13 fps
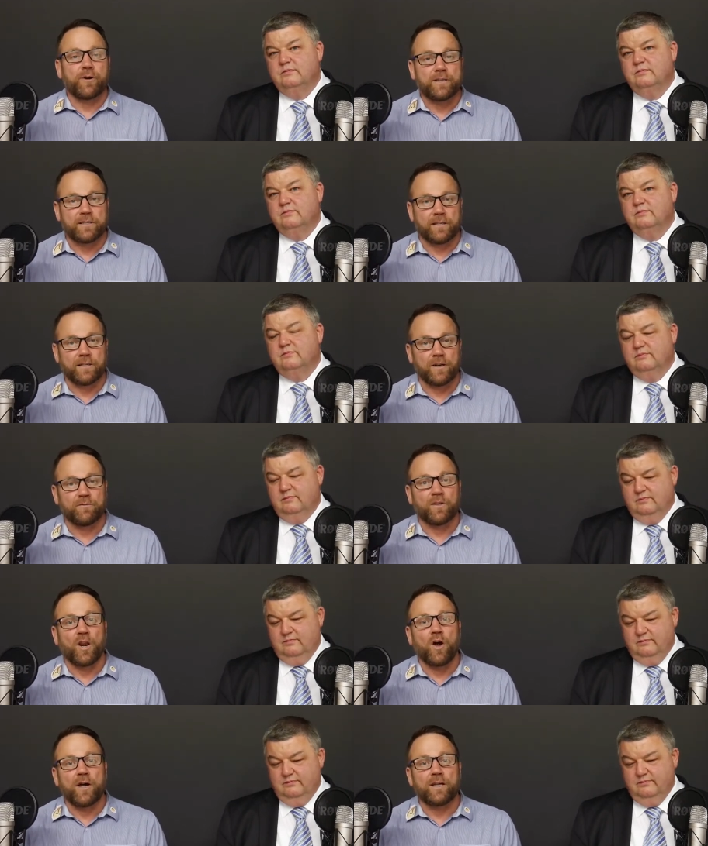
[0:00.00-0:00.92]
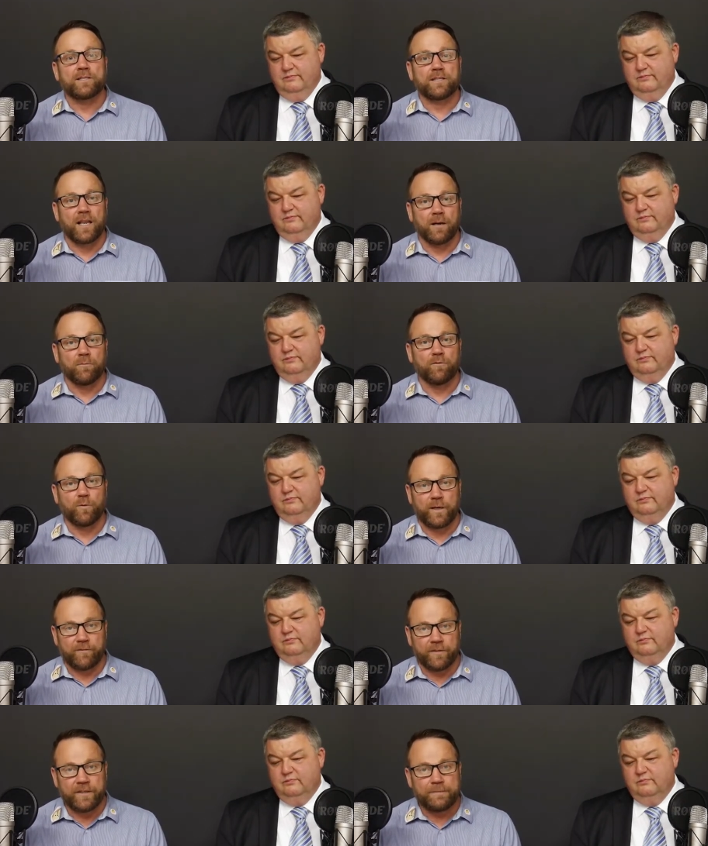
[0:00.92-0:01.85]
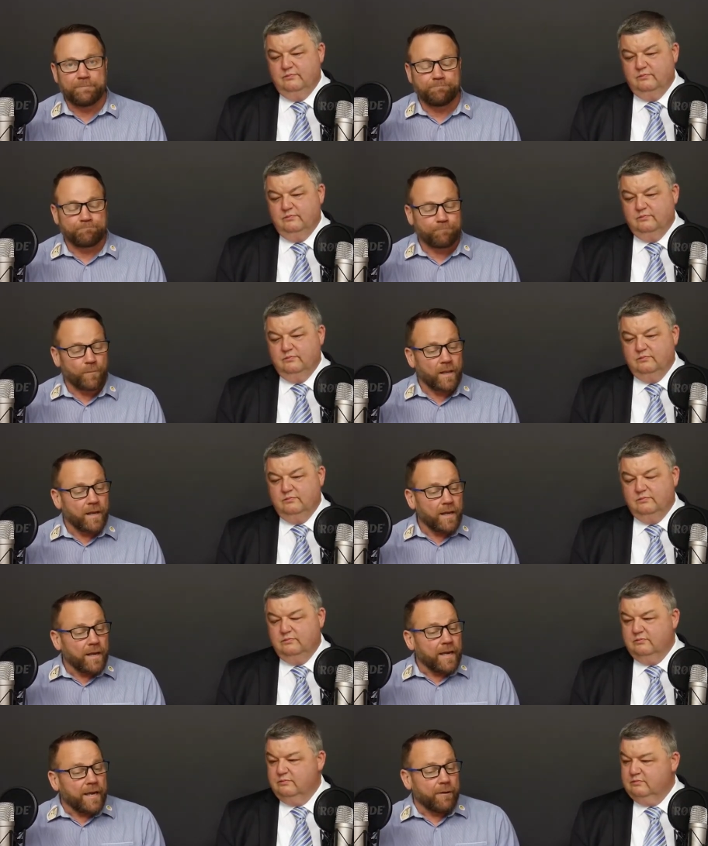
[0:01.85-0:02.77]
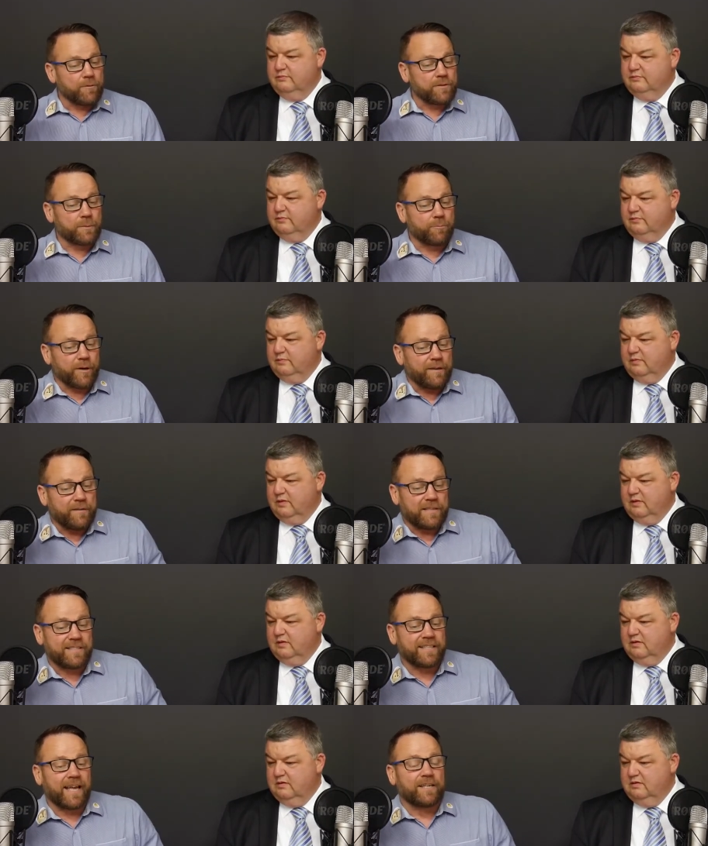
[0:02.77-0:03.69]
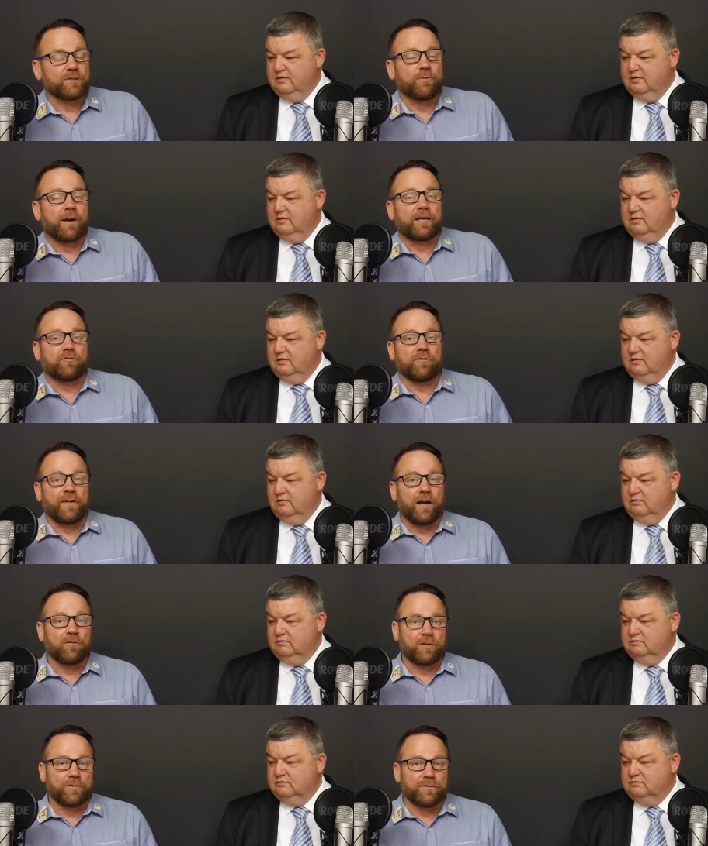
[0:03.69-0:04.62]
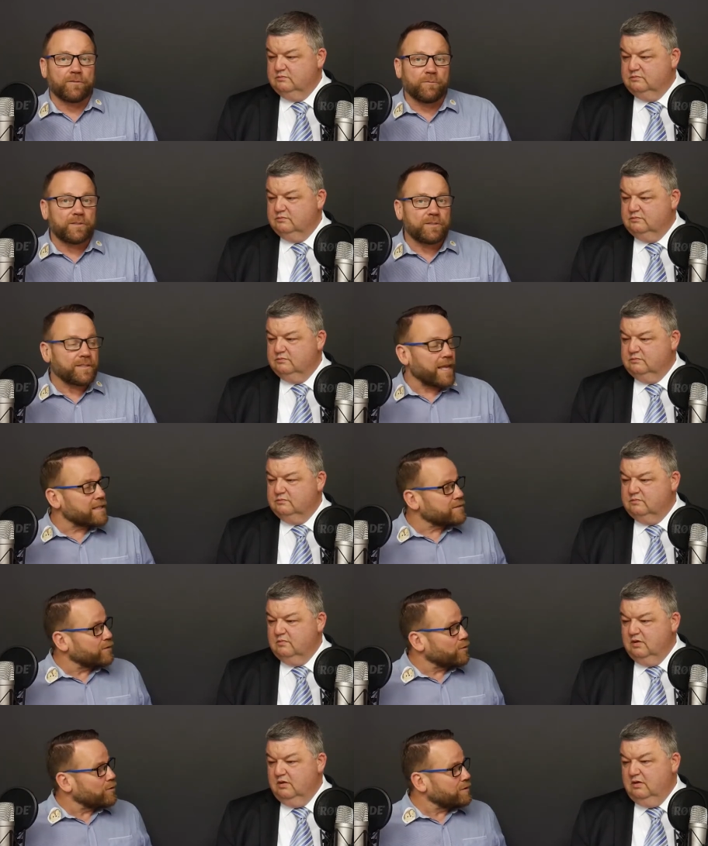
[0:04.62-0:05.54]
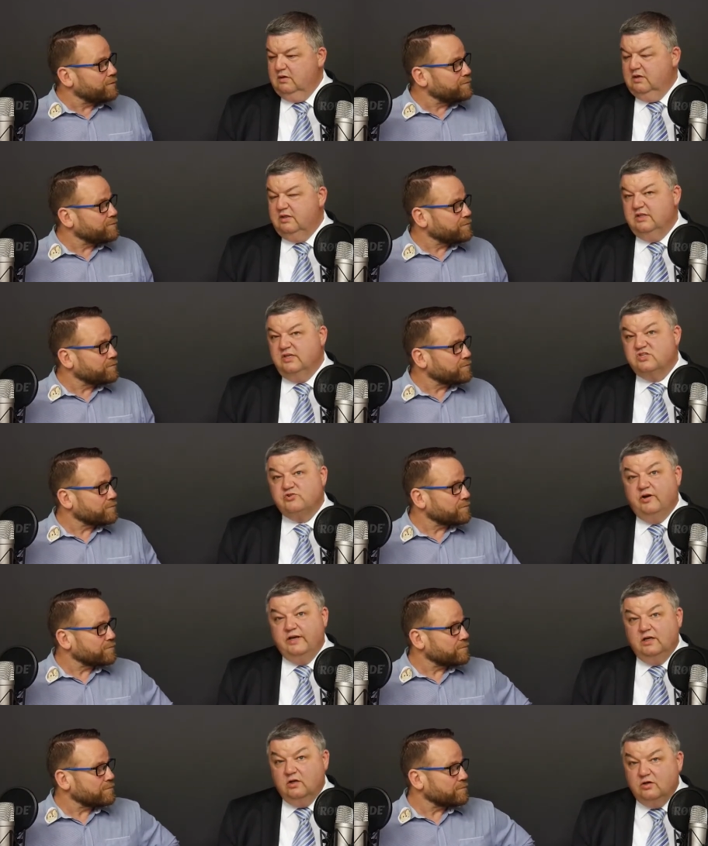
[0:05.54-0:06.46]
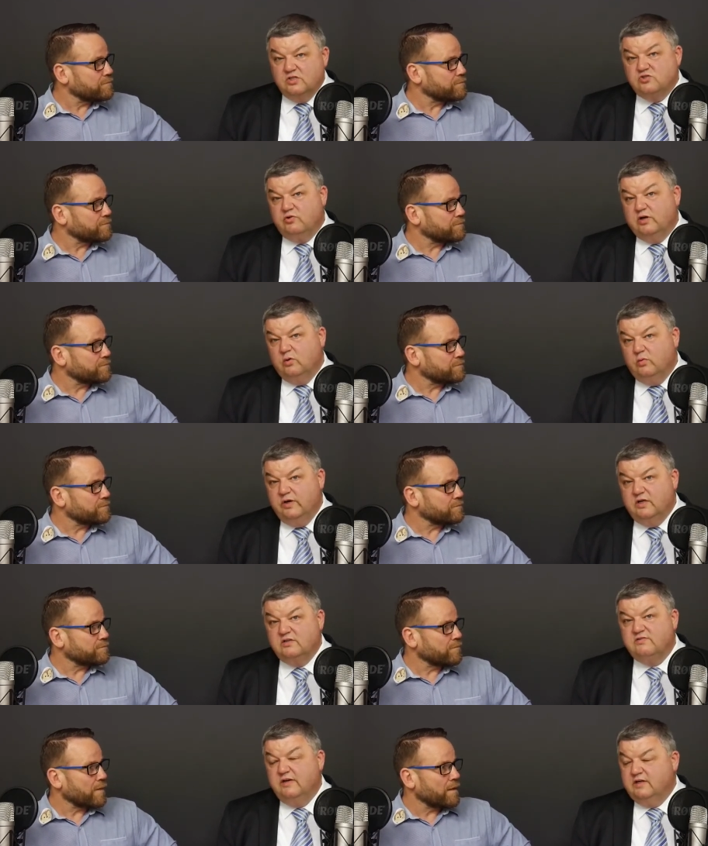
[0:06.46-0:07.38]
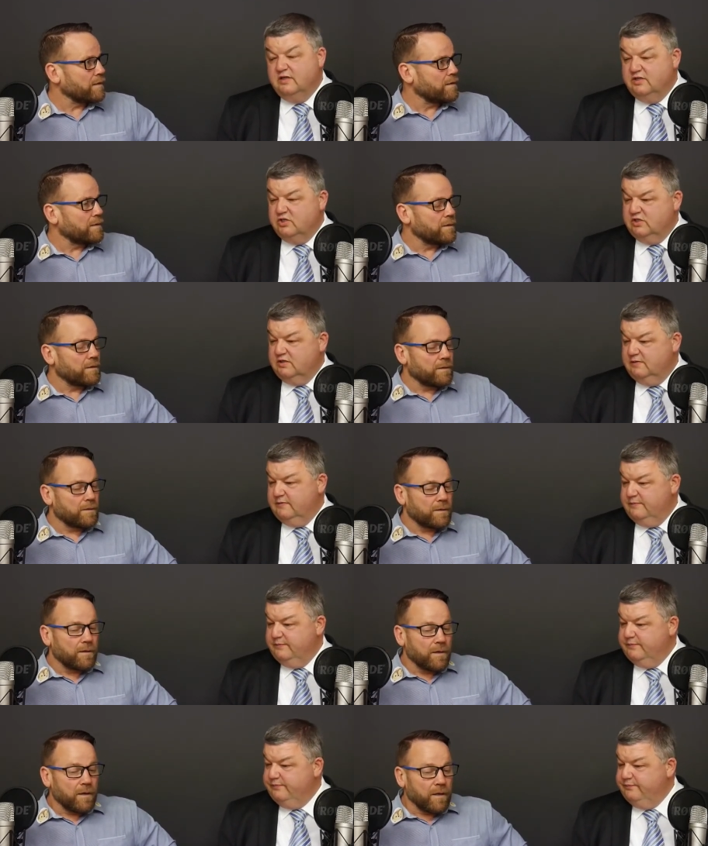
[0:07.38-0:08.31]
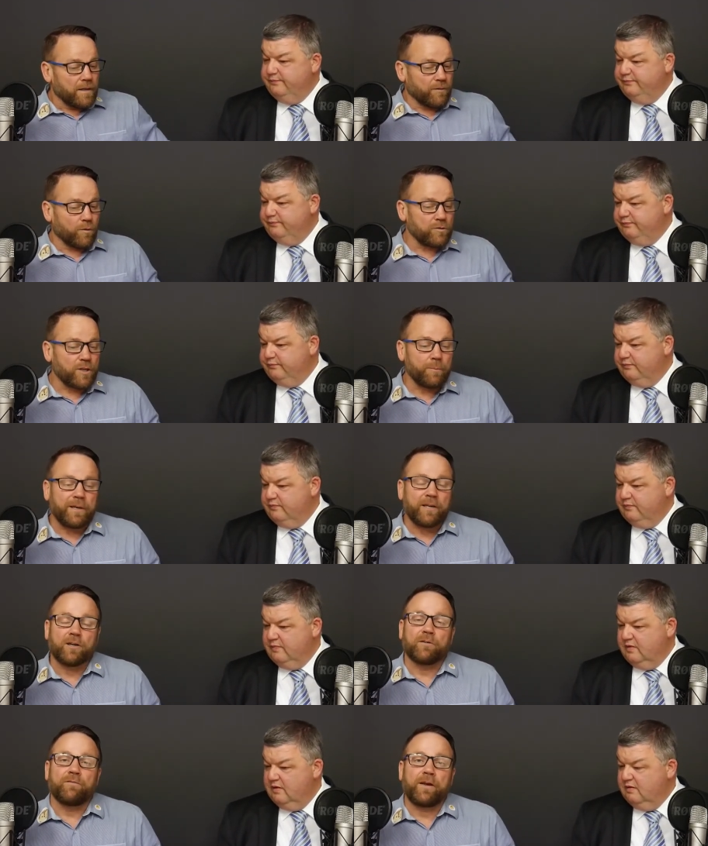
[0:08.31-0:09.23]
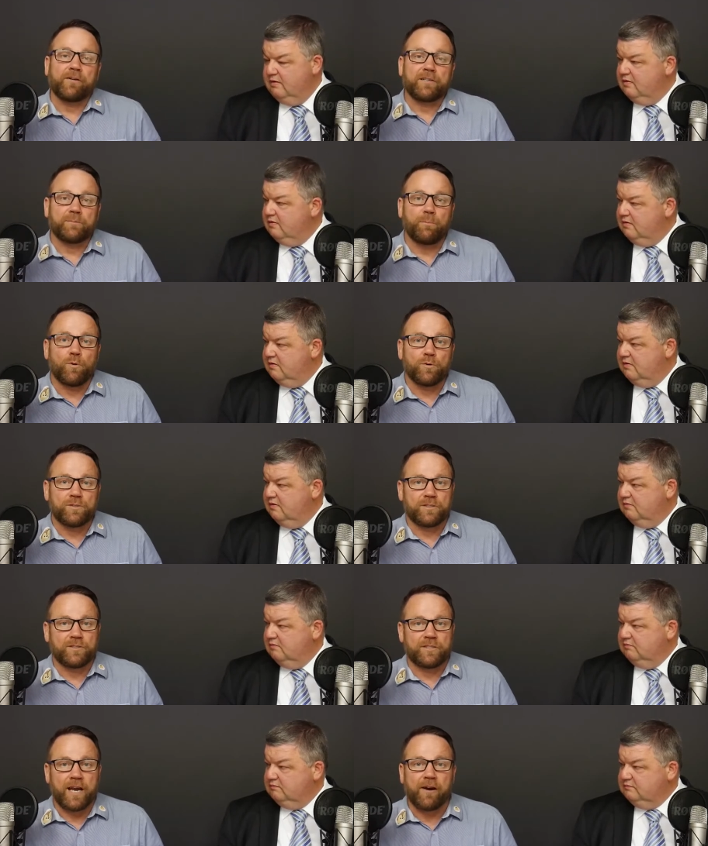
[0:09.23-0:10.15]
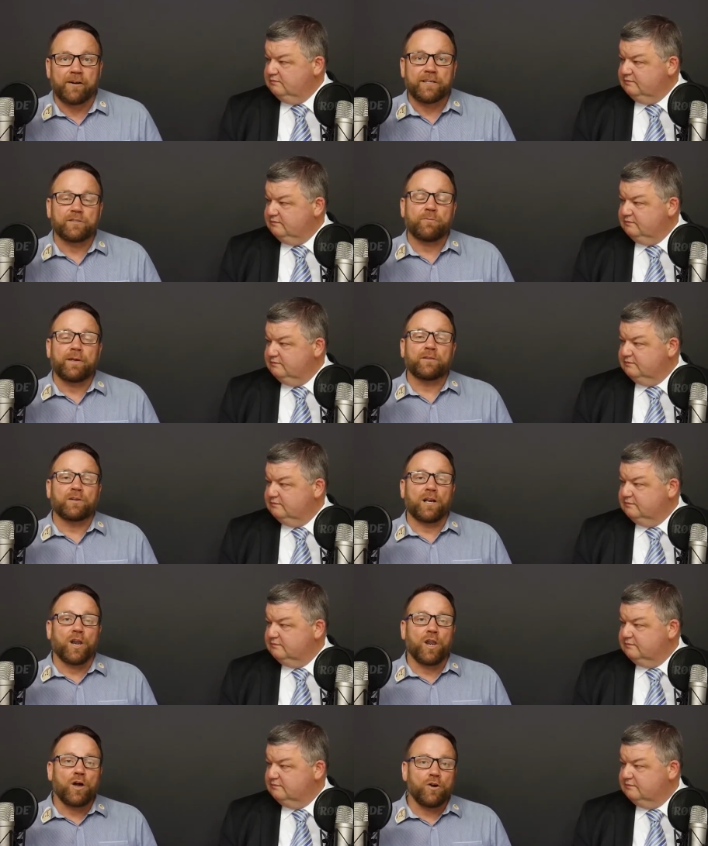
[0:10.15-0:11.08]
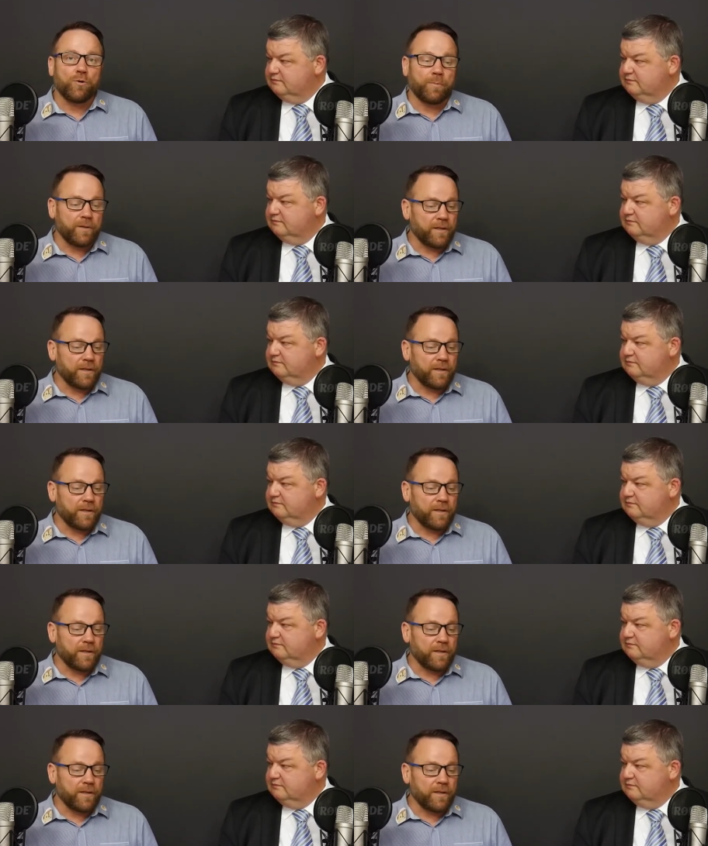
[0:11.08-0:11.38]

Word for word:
Speaker 1: president of the Lions Club of Whitford. He was the previous state director of ALDAF, which stands for
Speaker 2: the Australian Lions Drug Awareness Foundation. You've
Speaker 1: also been on various boards and charities around the globe,